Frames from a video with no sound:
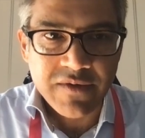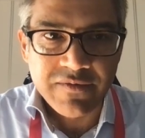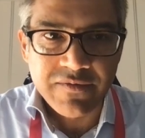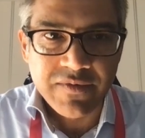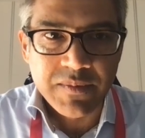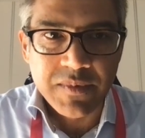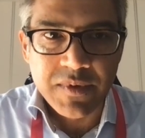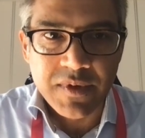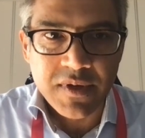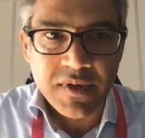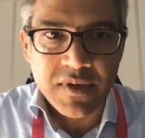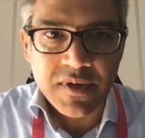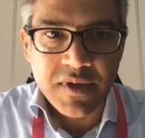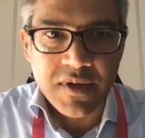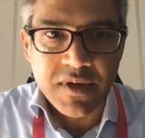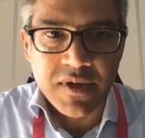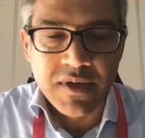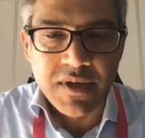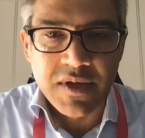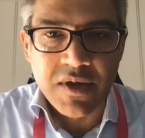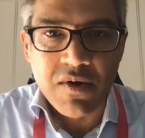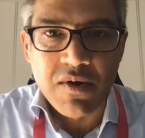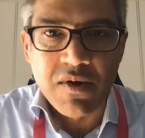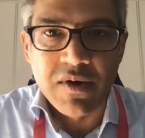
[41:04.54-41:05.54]
right from the
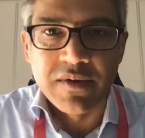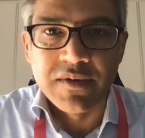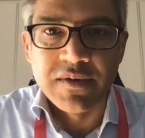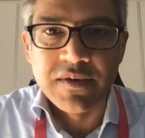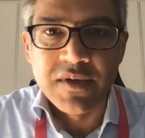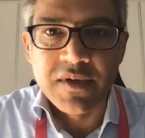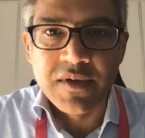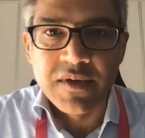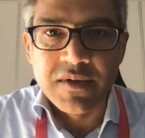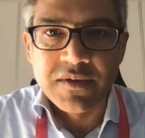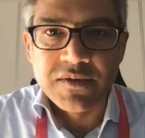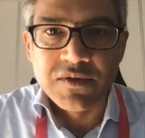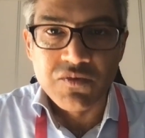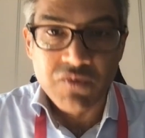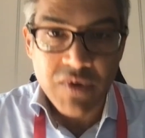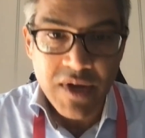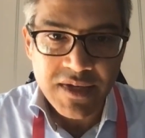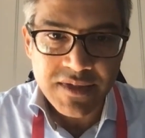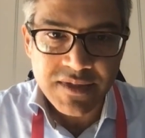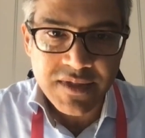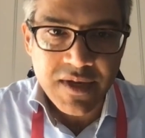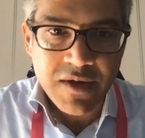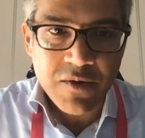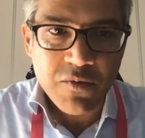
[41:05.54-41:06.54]
early on to
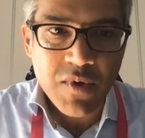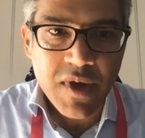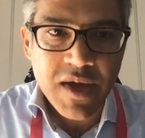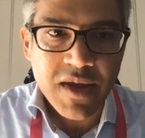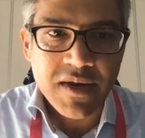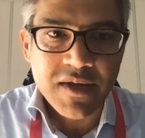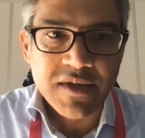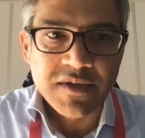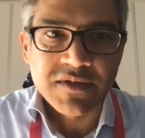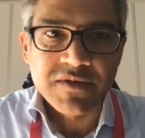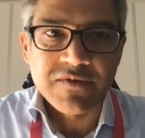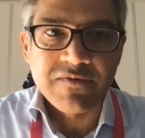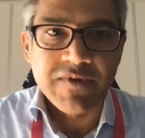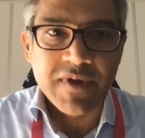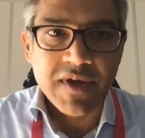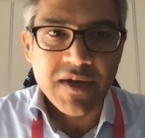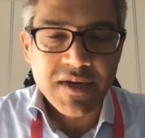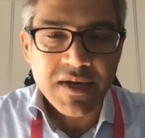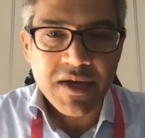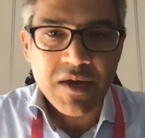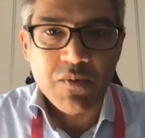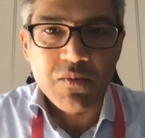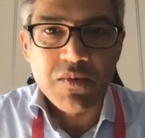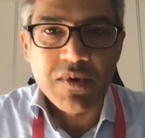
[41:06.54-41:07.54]
raise their awareness, to
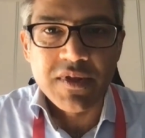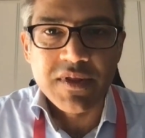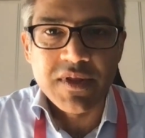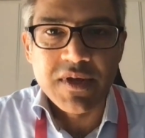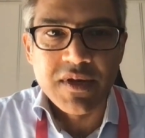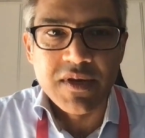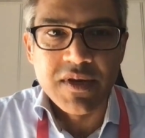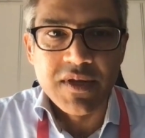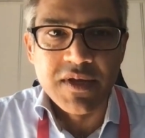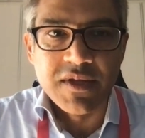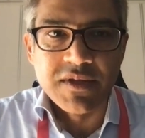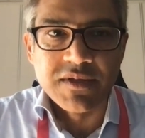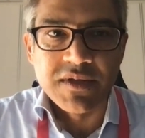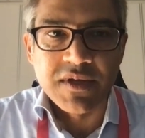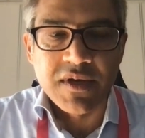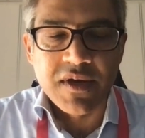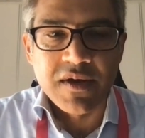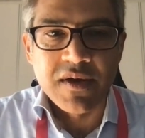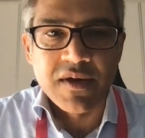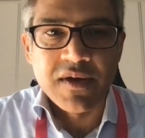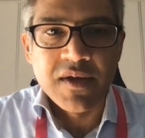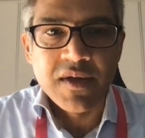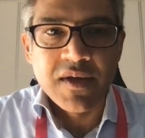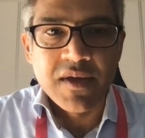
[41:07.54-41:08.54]
find out what their needs
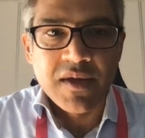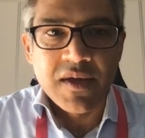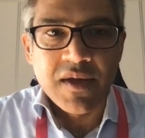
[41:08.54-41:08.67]
are,